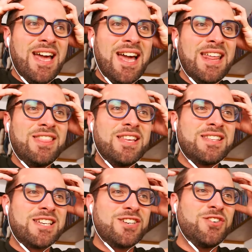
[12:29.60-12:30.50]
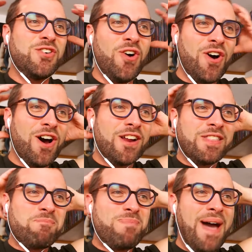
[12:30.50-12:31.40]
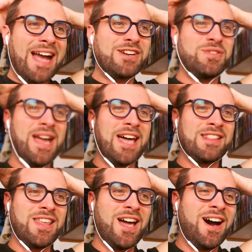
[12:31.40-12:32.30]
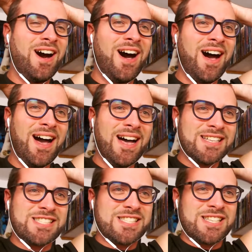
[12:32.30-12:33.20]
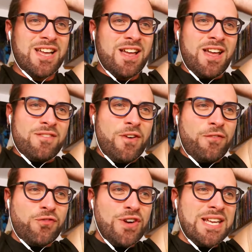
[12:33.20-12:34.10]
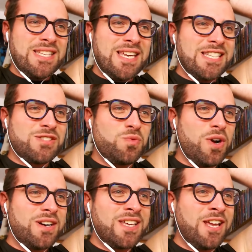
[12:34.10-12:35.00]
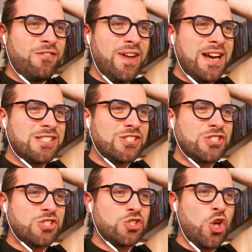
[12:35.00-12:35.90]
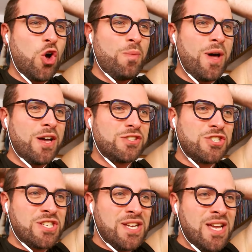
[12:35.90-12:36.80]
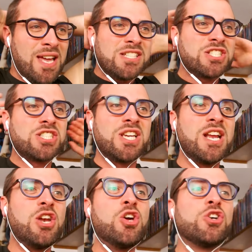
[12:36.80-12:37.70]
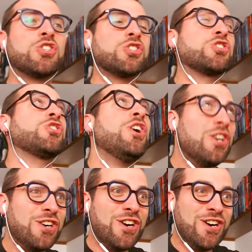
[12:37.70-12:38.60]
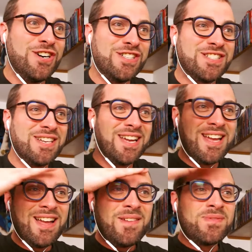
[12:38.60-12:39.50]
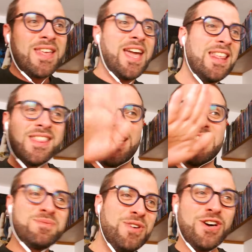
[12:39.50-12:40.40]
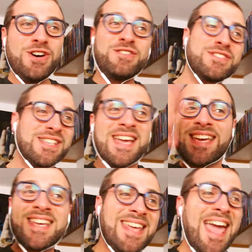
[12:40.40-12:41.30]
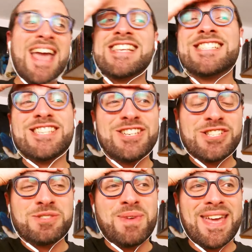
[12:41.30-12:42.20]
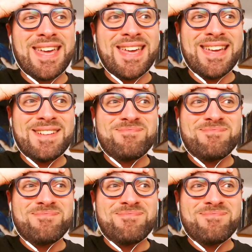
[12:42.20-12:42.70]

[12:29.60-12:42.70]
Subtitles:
And the decor, the background, the hearts! The 3D is working there so much! She looks so good! And these moves! Excuse me!